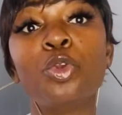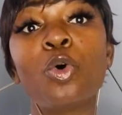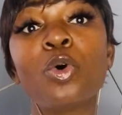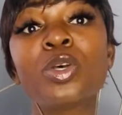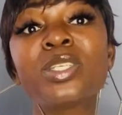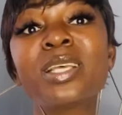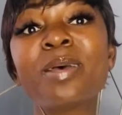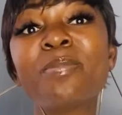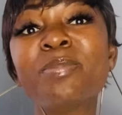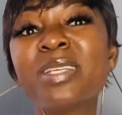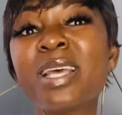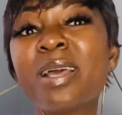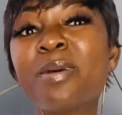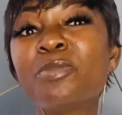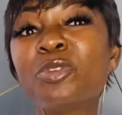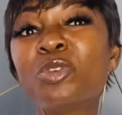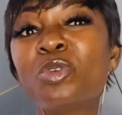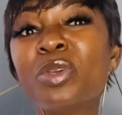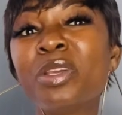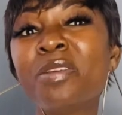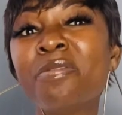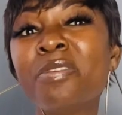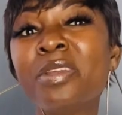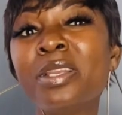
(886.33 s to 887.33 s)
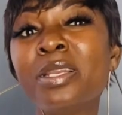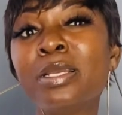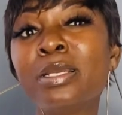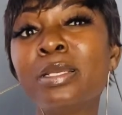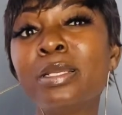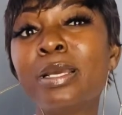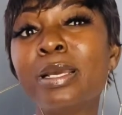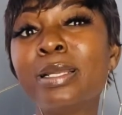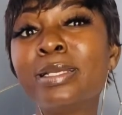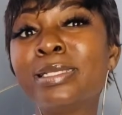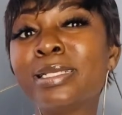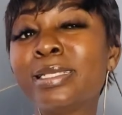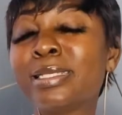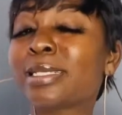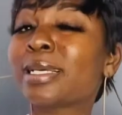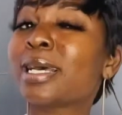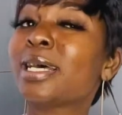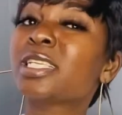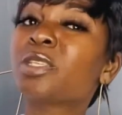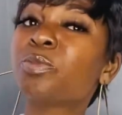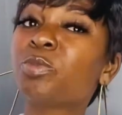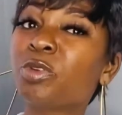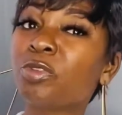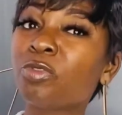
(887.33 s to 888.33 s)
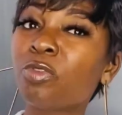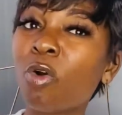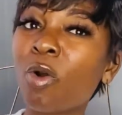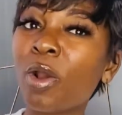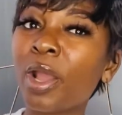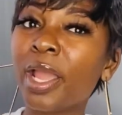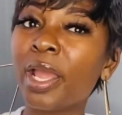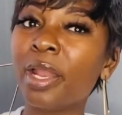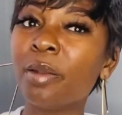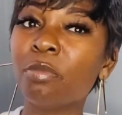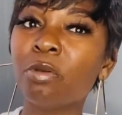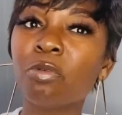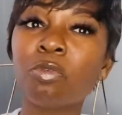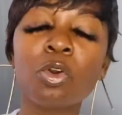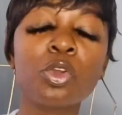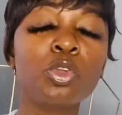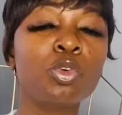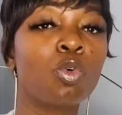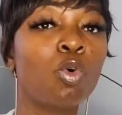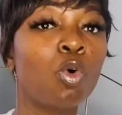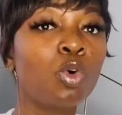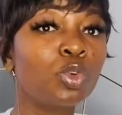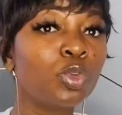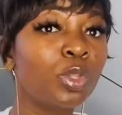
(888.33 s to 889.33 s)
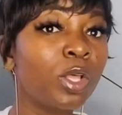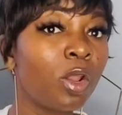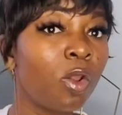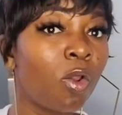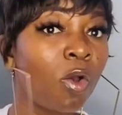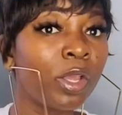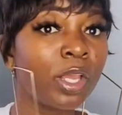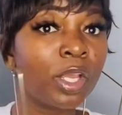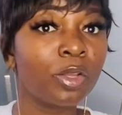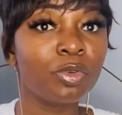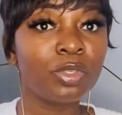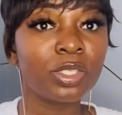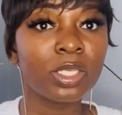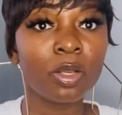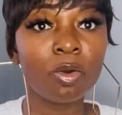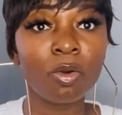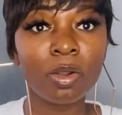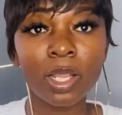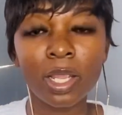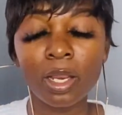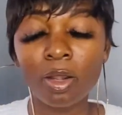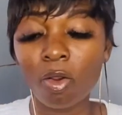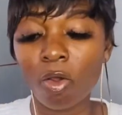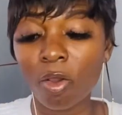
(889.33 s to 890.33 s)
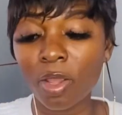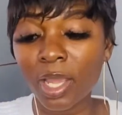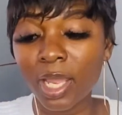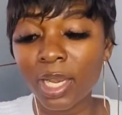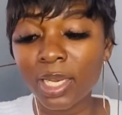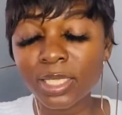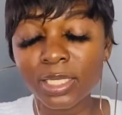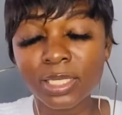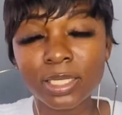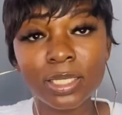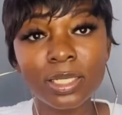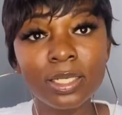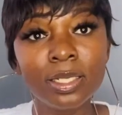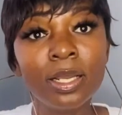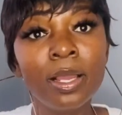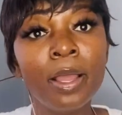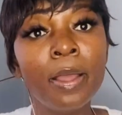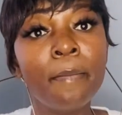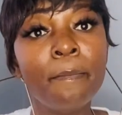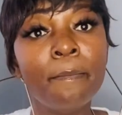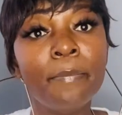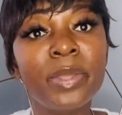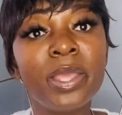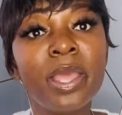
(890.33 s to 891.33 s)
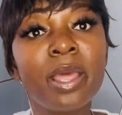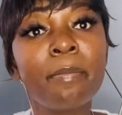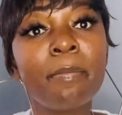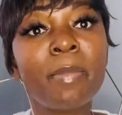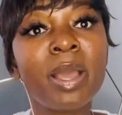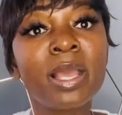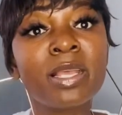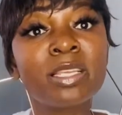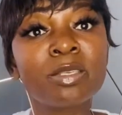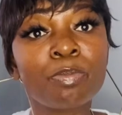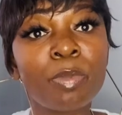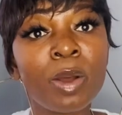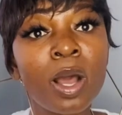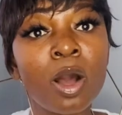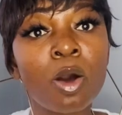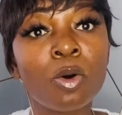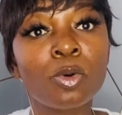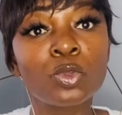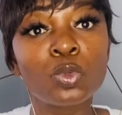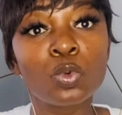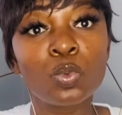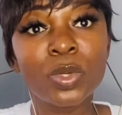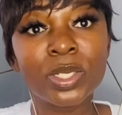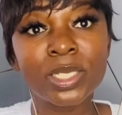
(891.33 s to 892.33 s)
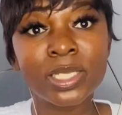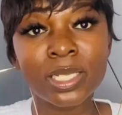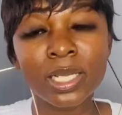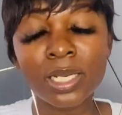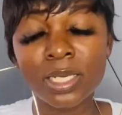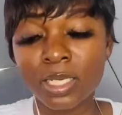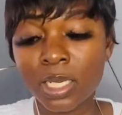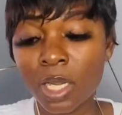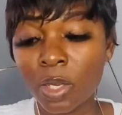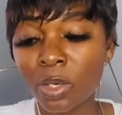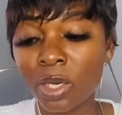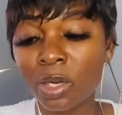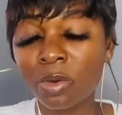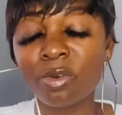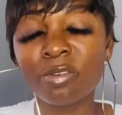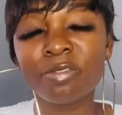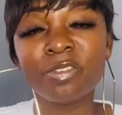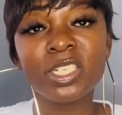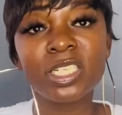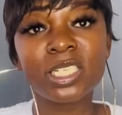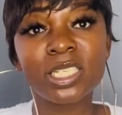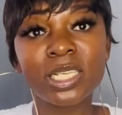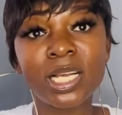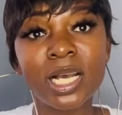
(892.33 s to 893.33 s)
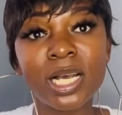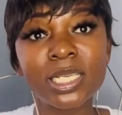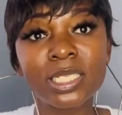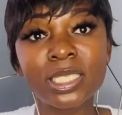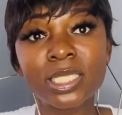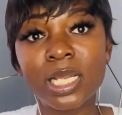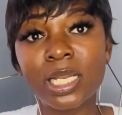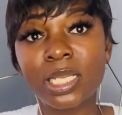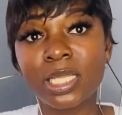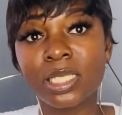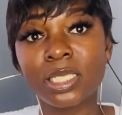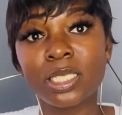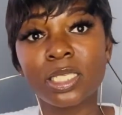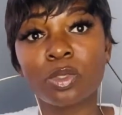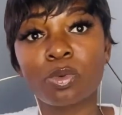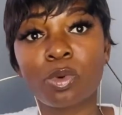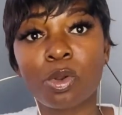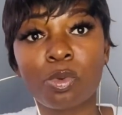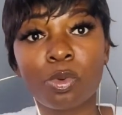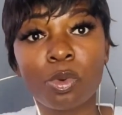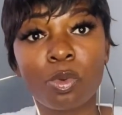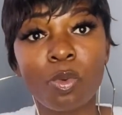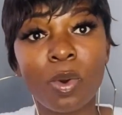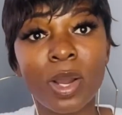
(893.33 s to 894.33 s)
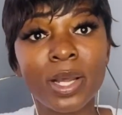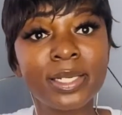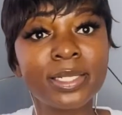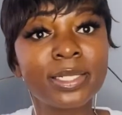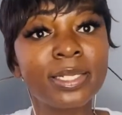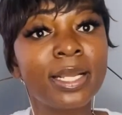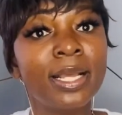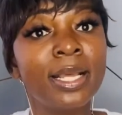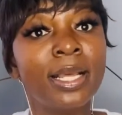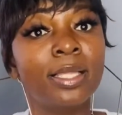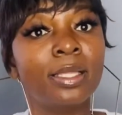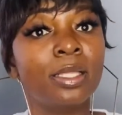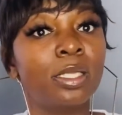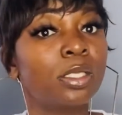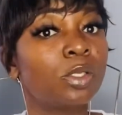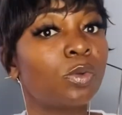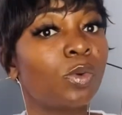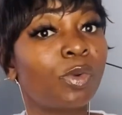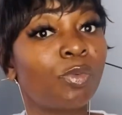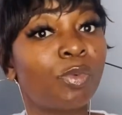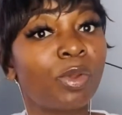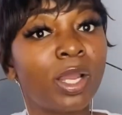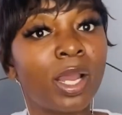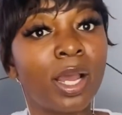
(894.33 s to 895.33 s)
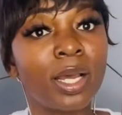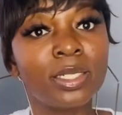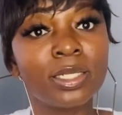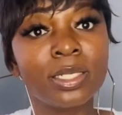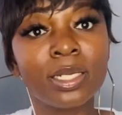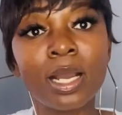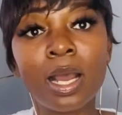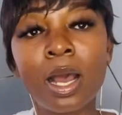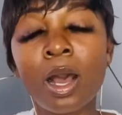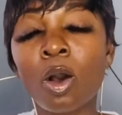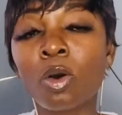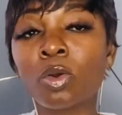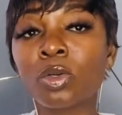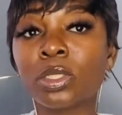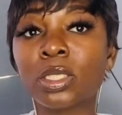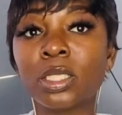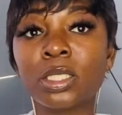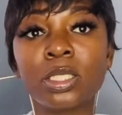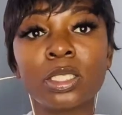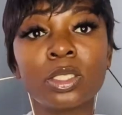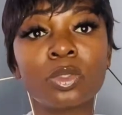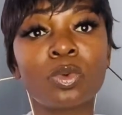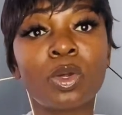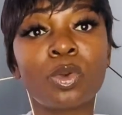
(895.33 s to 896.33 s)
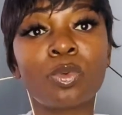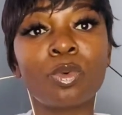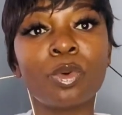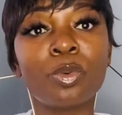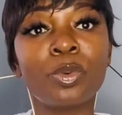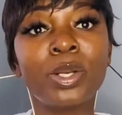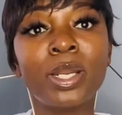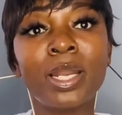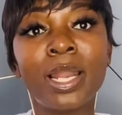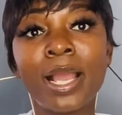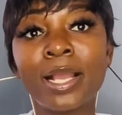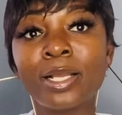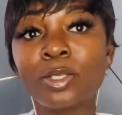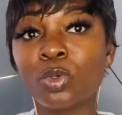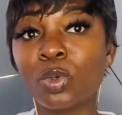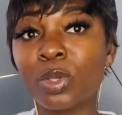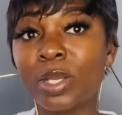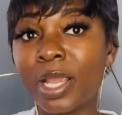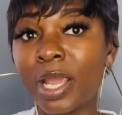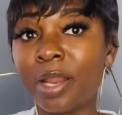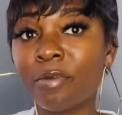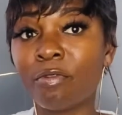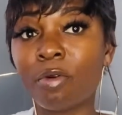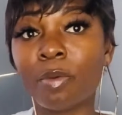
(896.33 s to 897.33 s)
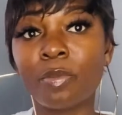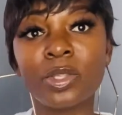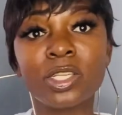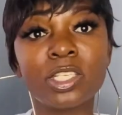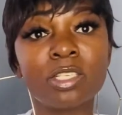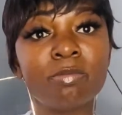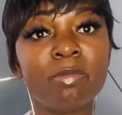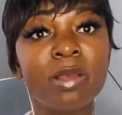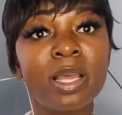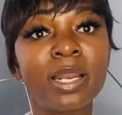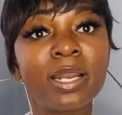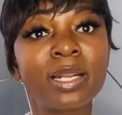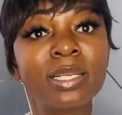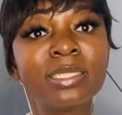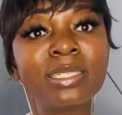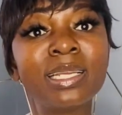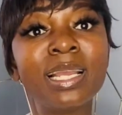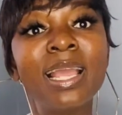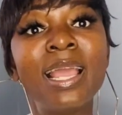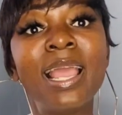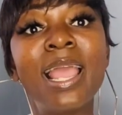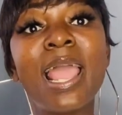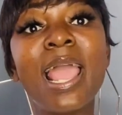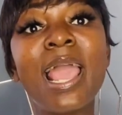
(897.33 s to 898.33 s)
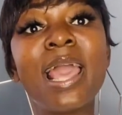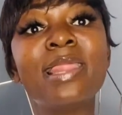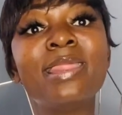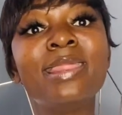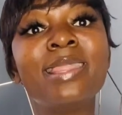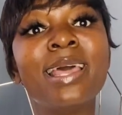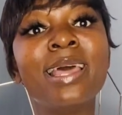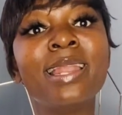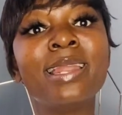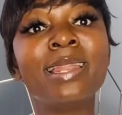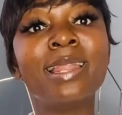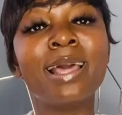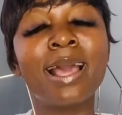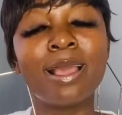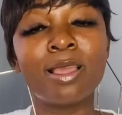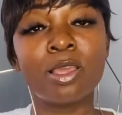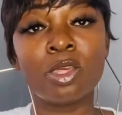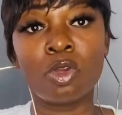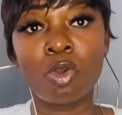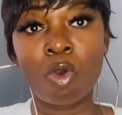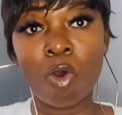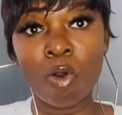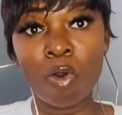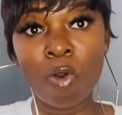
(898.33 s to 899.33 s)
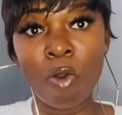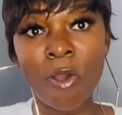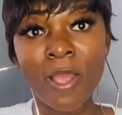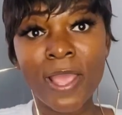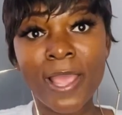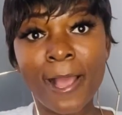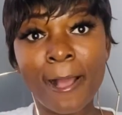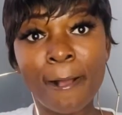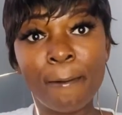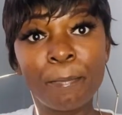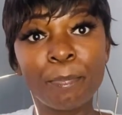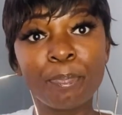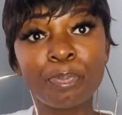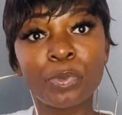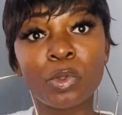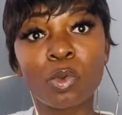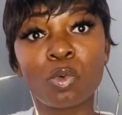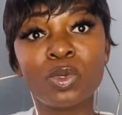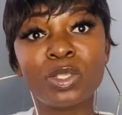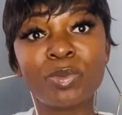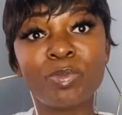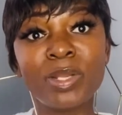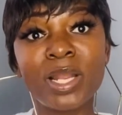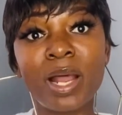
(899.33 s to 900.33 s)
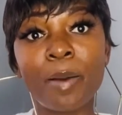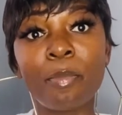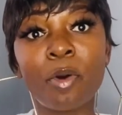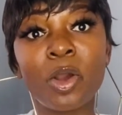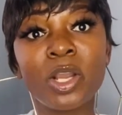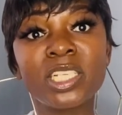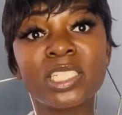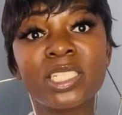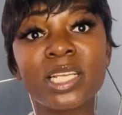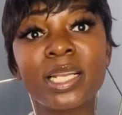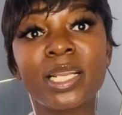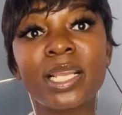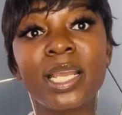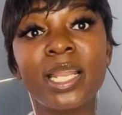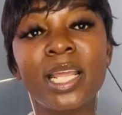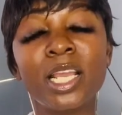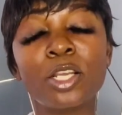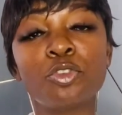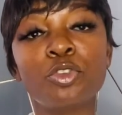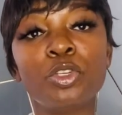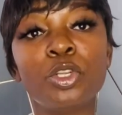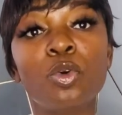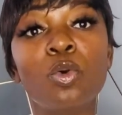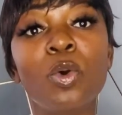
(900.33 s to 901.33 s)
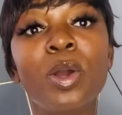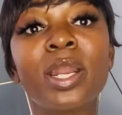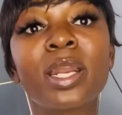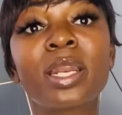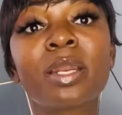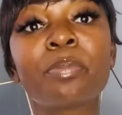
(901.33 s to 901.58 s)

Sometimes you even discuss beforehand. Before you go to the lawyer, you say, okay, lawyer, listen, me and my spouse, we sat down and we've discussed that this is what we want, this is what we're cutting out, this is what we would like to get from this marriage. And then your lawyer who's been appointed can actually go and